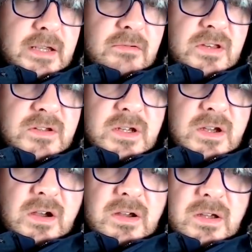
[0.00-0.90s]
here in
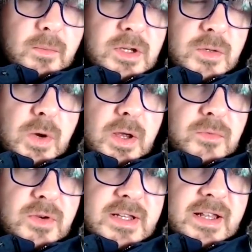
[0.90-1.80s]
Chicago, which is why I'm
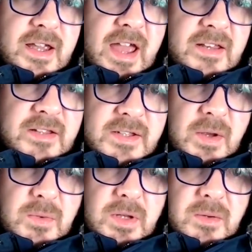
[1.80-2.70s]
dressed like Han
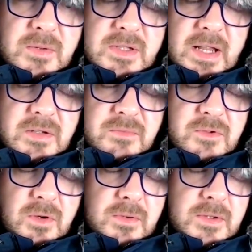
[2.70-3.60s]
Solo, slash
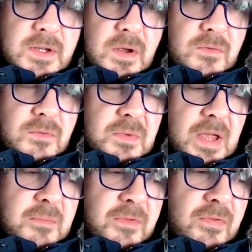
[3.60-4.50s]
Jon Snow from
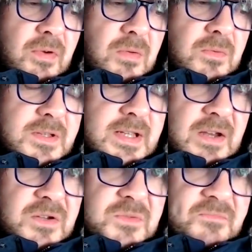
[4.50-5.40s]
Game of Thrones,
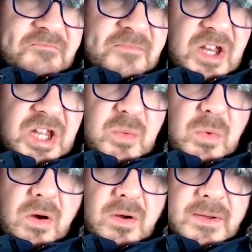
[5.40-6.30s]
slash an
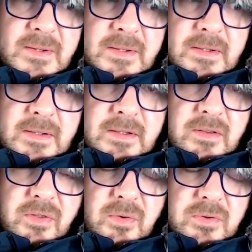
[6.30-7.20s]
Ewok.
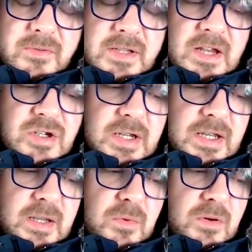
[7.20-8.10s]
The thought of slashing an
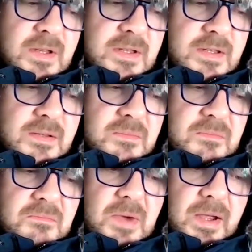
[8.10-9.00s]
Ewok is
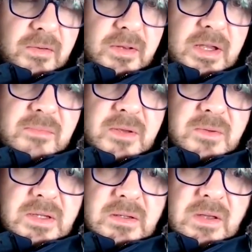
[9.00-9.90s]
mildly
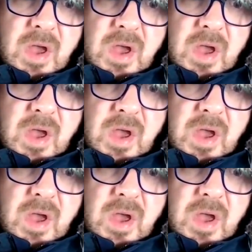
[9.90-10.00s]
amusing.